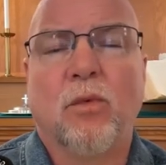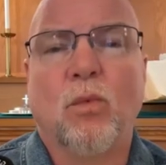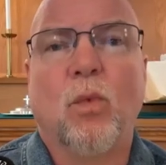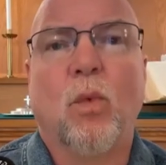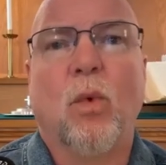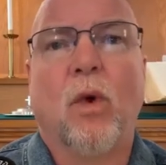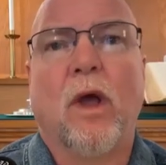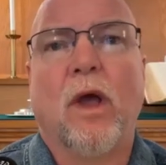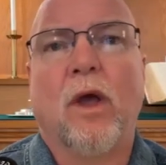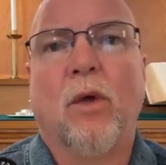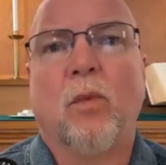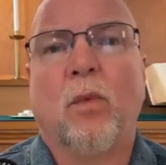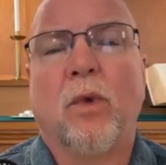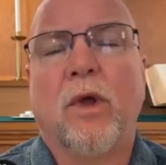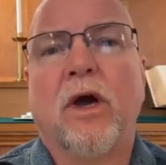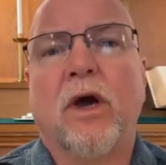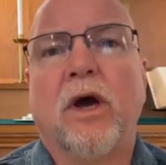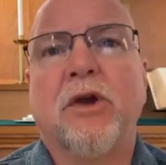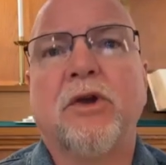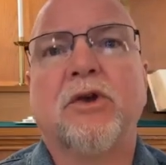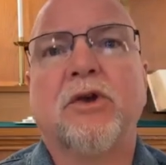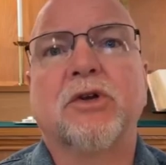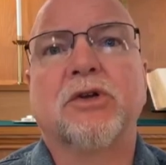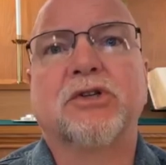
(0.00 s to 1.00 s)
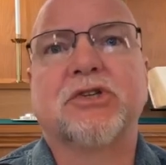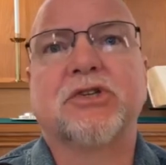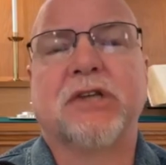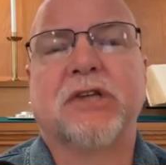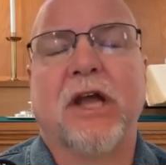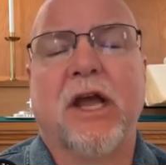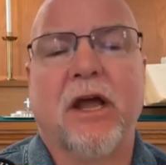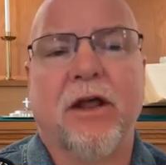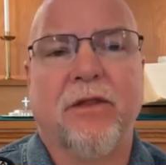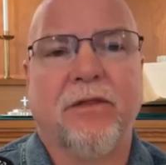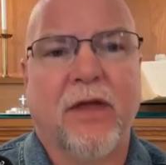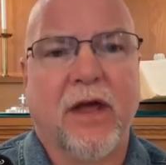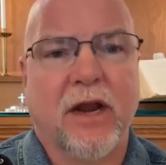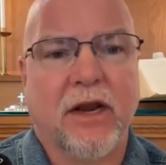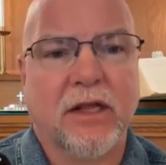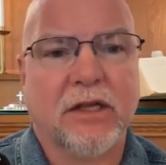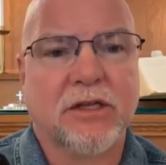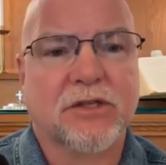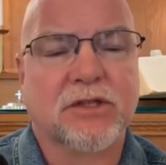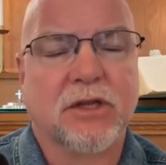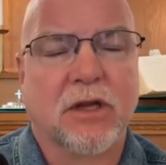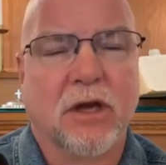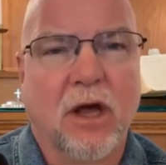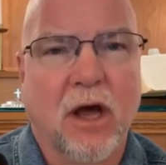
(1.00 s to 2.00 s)
And, and we understand that
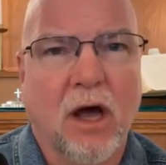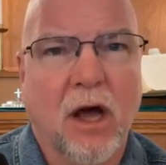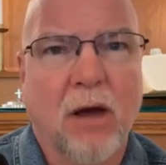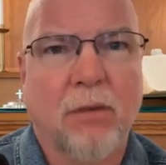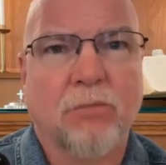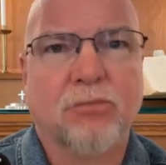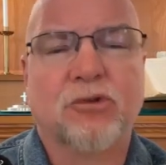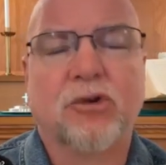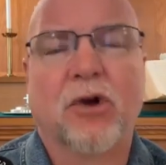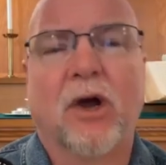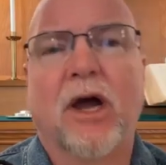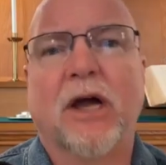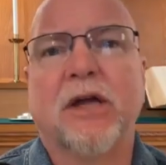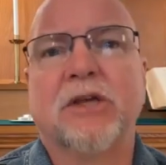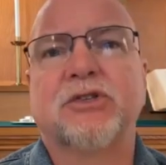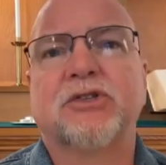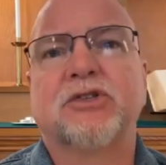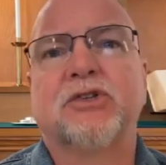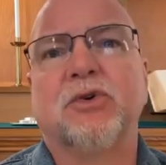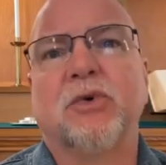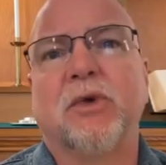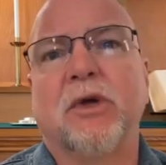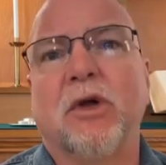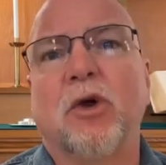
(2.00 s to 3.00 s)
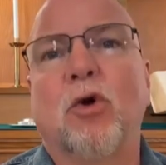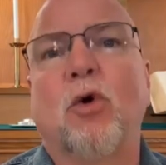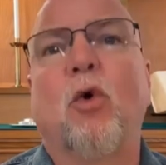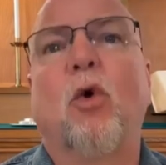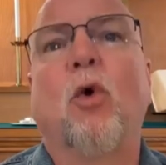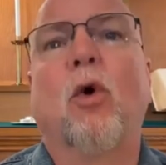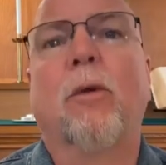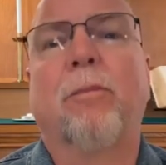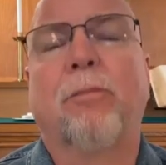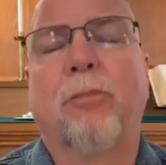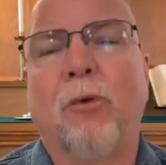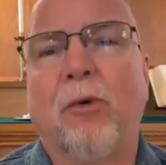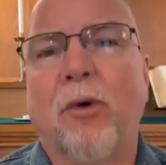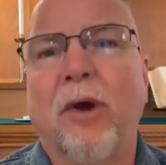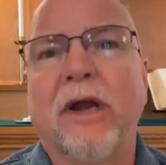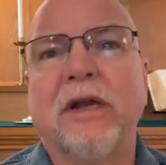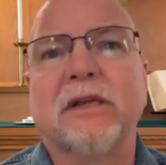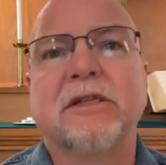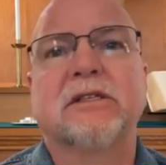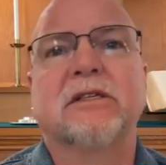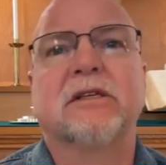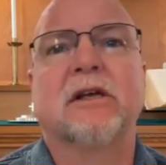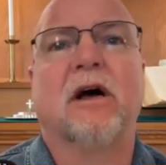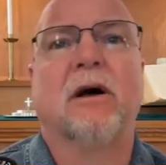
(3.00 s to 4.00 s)
Islam tries to
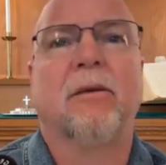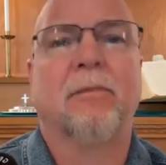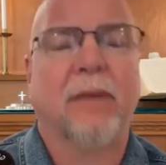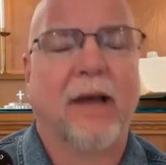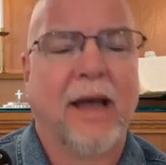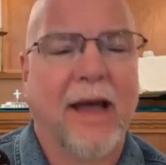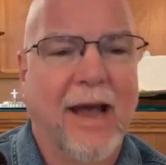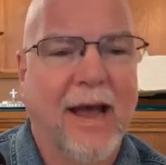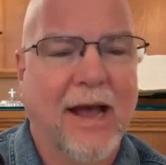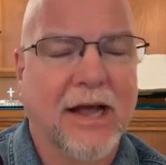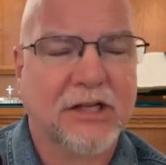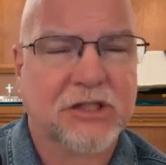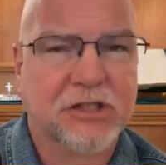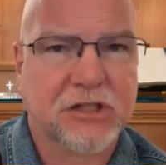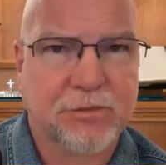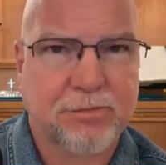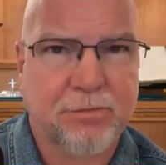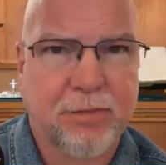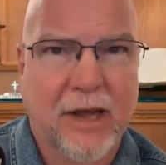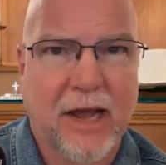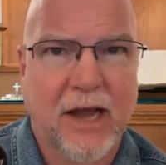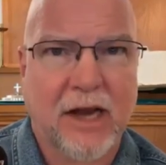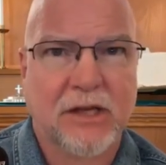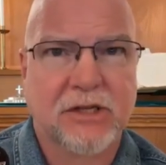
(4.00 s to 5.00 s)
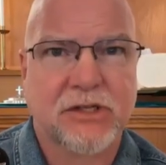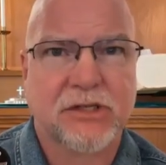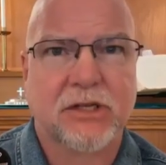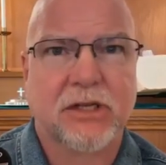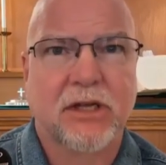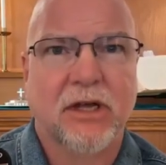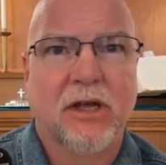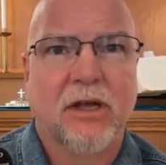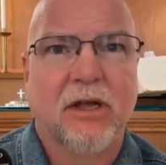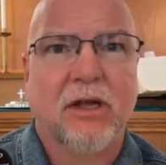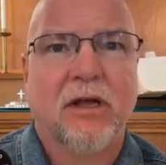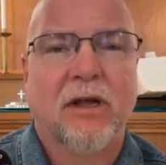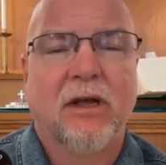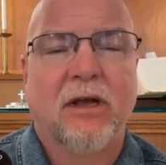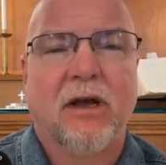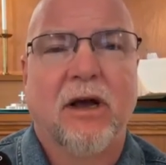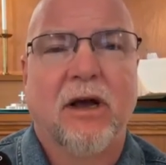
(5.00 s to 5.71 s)
incorporate some aspects